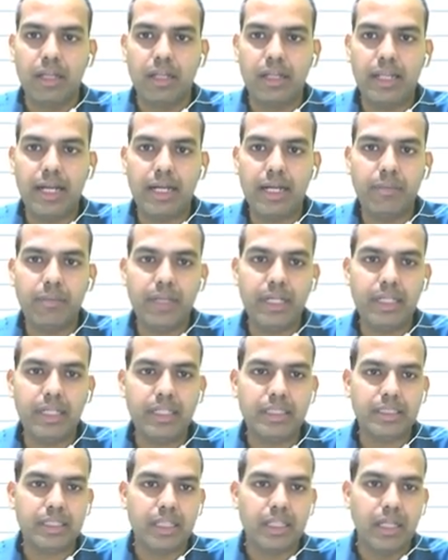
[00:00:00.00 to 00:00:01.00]
That
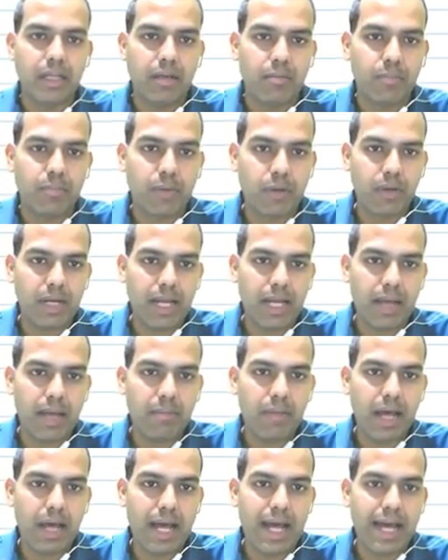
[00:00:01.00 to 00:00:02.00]
means
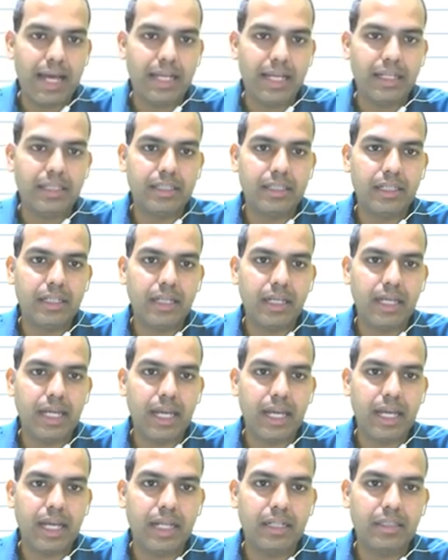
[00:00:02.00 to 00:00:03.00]
program either
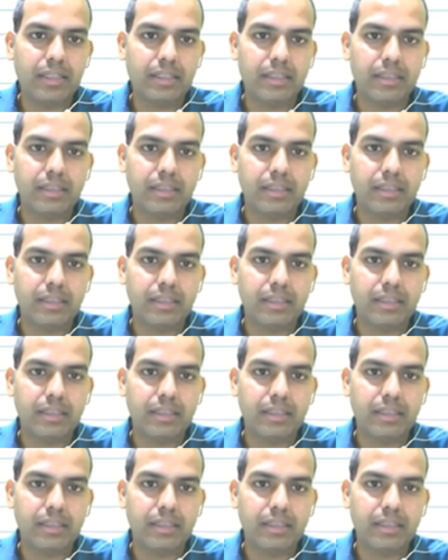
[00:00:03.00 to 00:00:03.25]
can